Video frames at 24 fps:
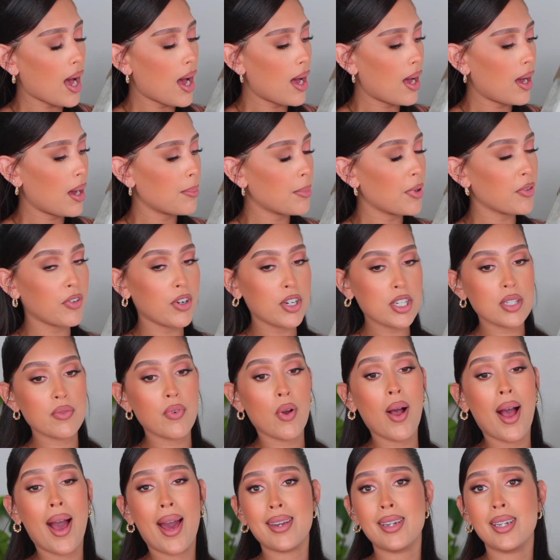um first of
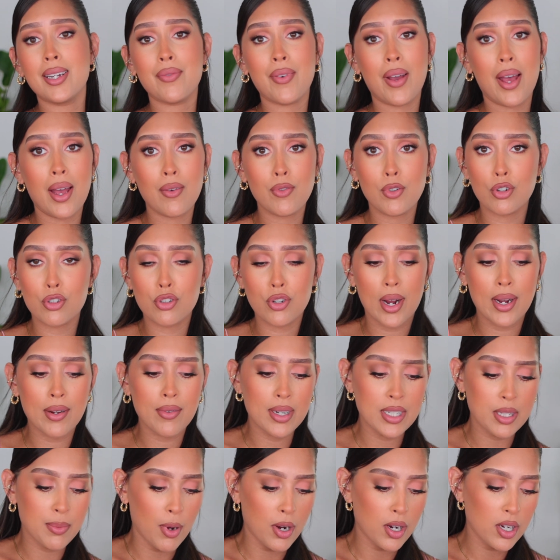all i didn't even have no dry
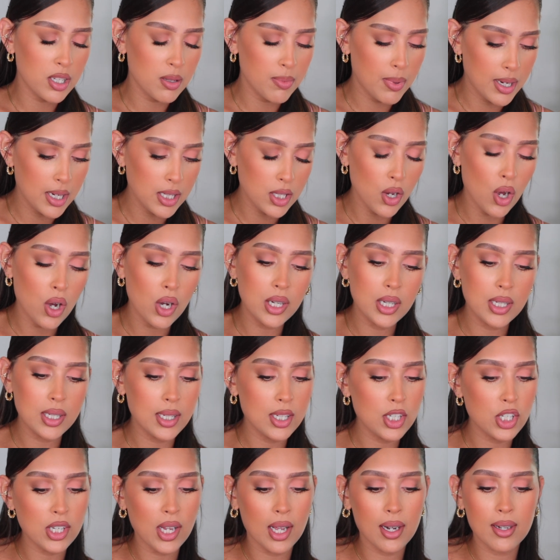erase markers but it's all
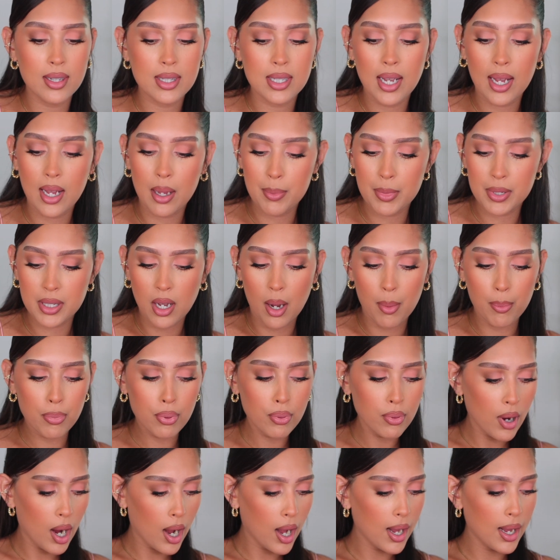good shout out to amazon
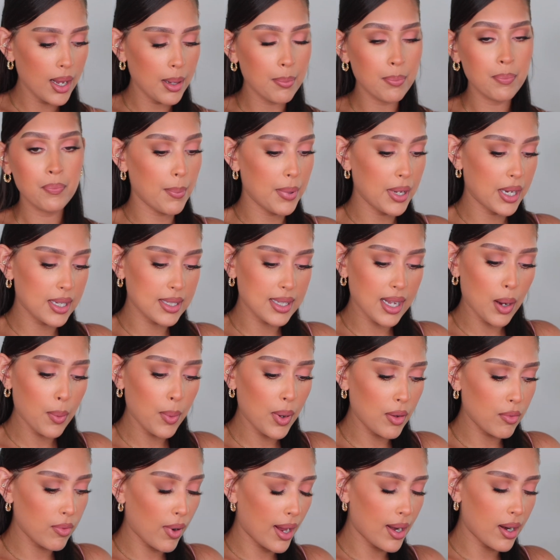prime because i
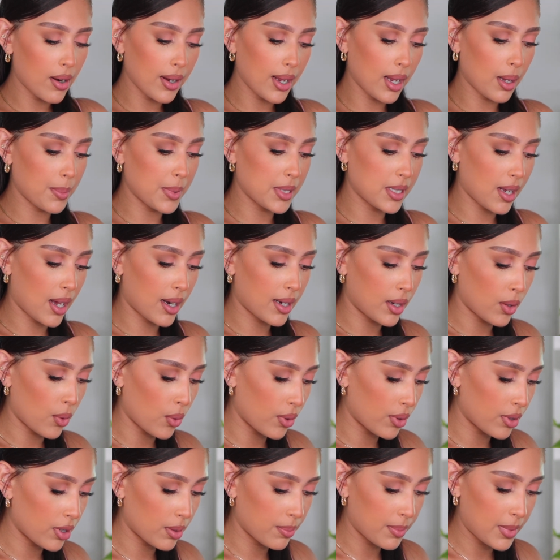went right on amazon and
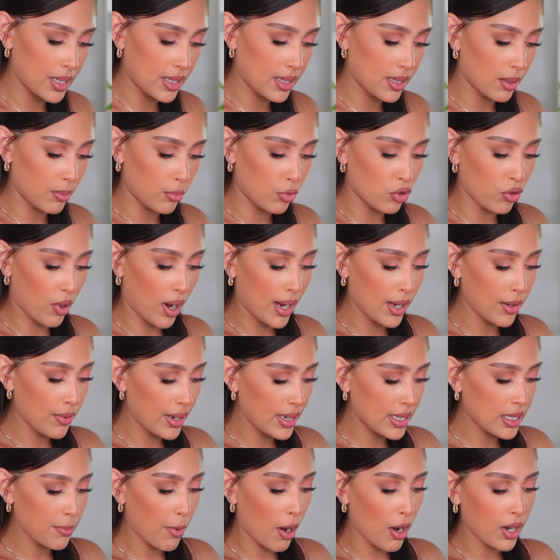ordered me some dry
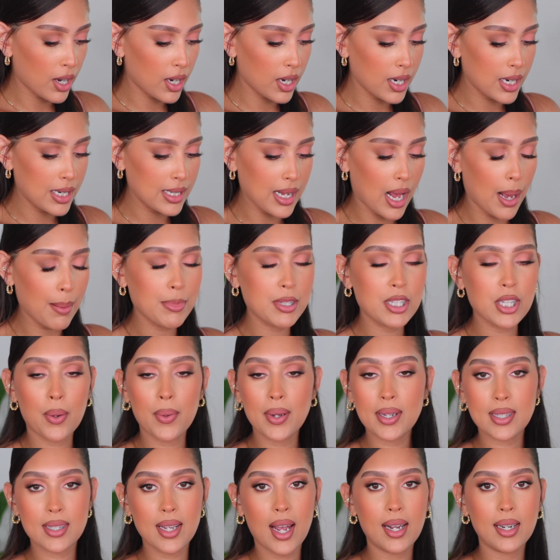erase markers i'm so
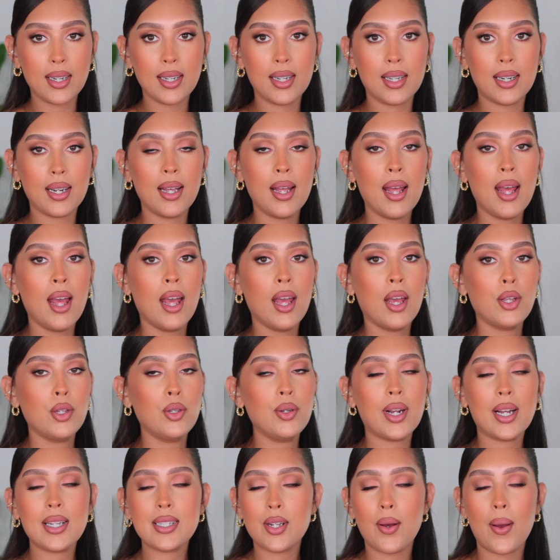excited
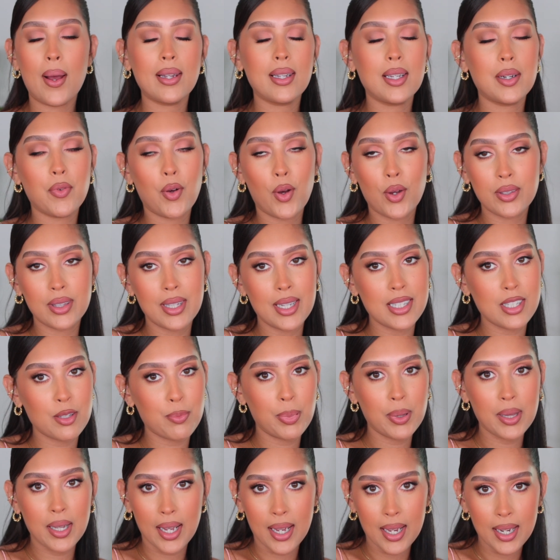you guys know i love all things
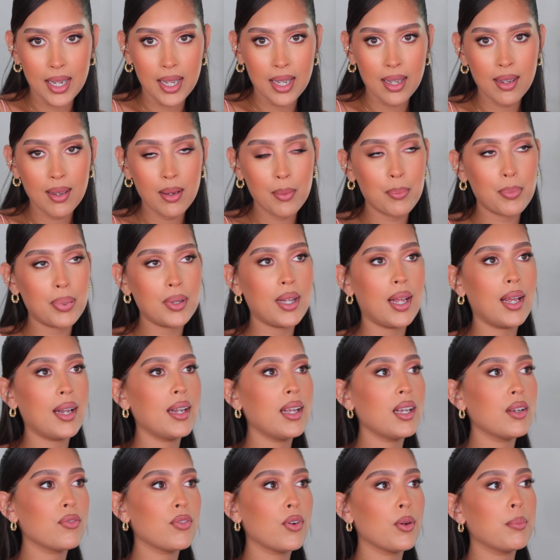planning
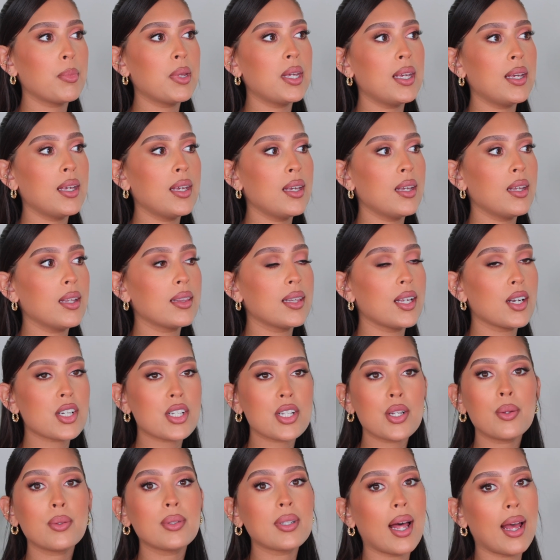planning for me there's
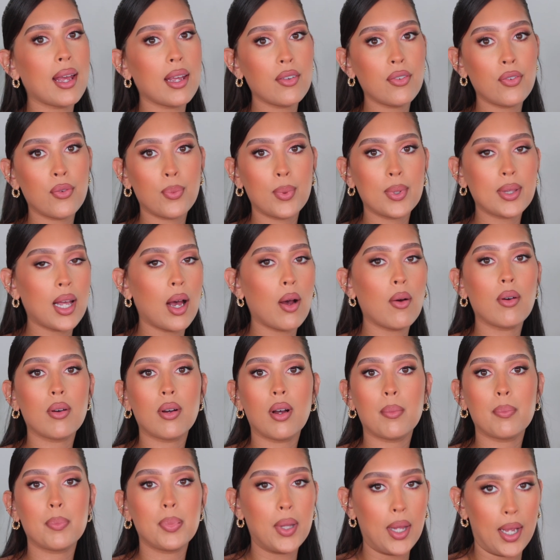no life without
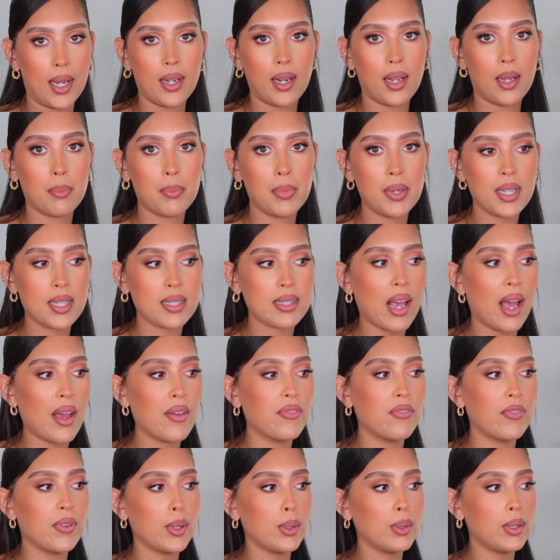planning because i
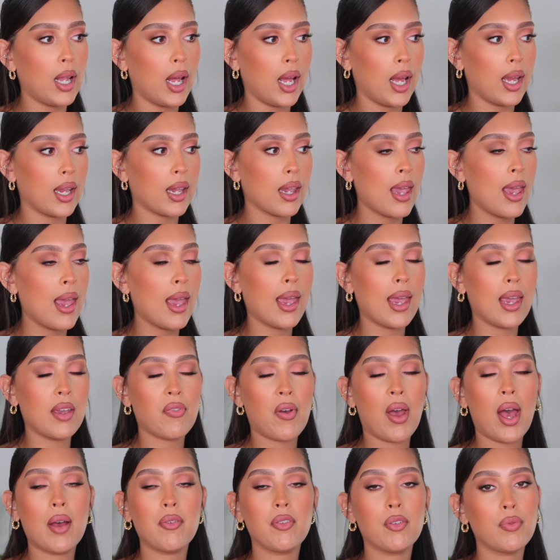feel like if
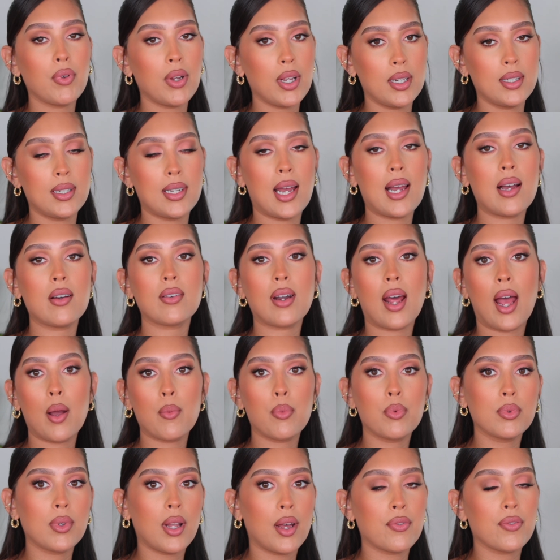i have it written down i
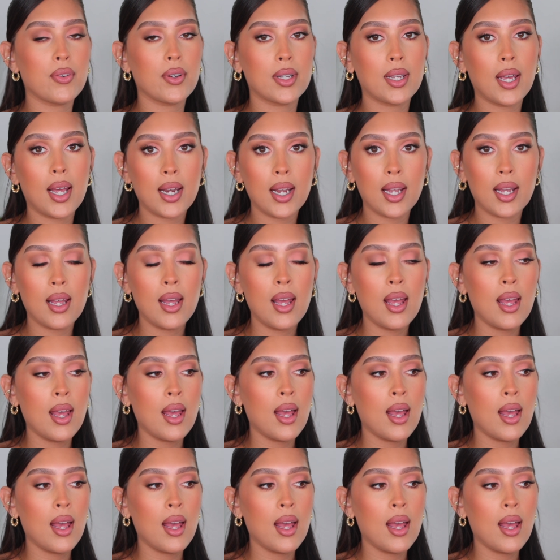will not forget it